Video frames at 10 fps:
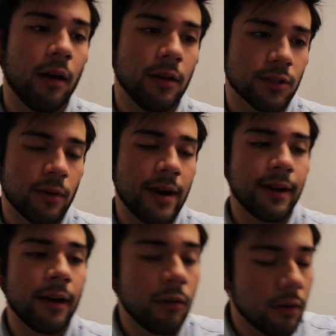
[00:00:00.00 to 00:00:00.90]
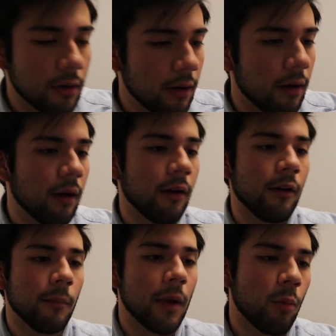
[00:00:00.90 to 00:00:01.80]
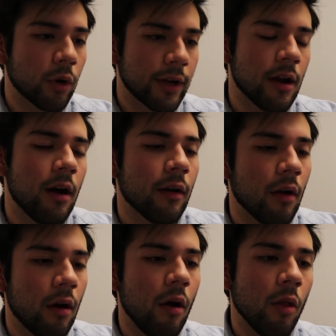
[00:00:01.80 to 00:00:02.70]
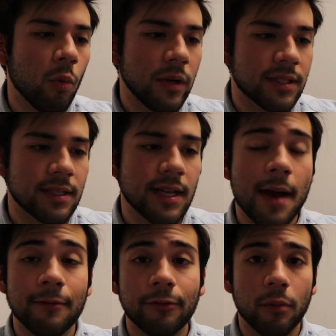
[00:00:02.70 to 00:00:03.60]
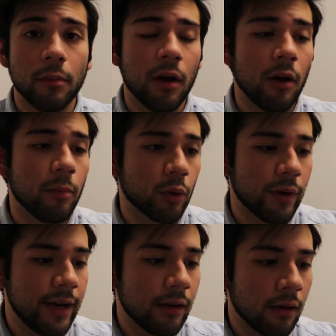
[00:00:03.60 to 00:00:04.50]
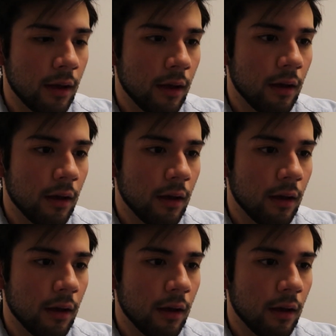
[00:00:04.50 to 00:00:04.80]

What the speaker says: So right now, I'm working on All the Wasted Time from Parade.